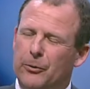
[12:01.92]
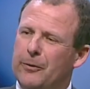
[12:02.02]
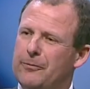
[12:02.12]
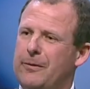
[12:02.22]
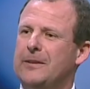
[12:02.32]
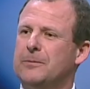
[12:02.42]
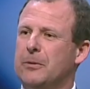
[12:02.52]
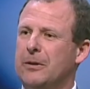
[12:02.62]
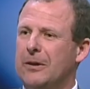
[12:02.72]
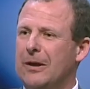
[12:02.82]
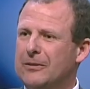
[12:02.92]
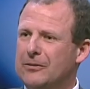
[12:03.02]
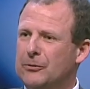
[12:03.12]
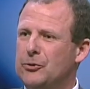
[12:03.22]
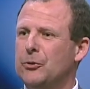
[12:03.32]
your investment as
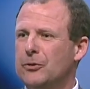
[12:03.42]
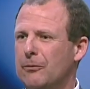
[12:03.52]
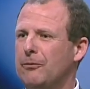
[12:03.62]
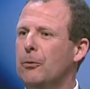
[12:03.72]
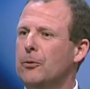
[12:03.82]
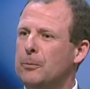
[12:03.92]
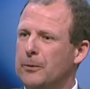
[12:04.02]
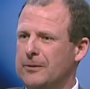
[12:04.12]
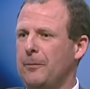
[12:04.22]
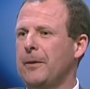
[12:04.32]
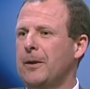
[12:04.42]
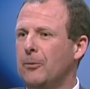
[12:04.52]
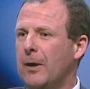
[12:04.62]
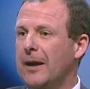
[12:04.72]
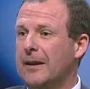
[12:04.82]
soon as you can afford to put something
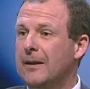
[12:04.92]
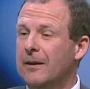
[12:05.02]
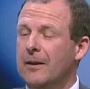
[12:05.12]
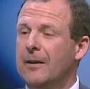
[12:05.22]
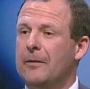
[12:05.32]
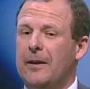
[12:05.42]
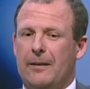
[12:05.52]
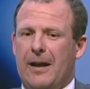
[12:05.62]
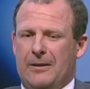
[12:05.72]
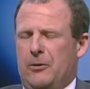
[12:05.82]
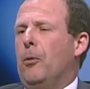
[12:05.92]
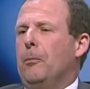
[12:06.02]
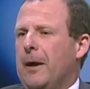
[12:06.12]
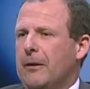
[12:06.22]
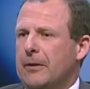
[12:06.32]
away, then that
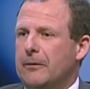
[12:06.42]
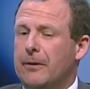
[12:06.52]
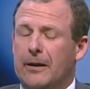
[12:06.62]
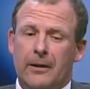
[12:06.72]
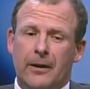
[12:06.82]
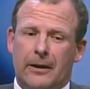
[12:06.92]
compounding effect.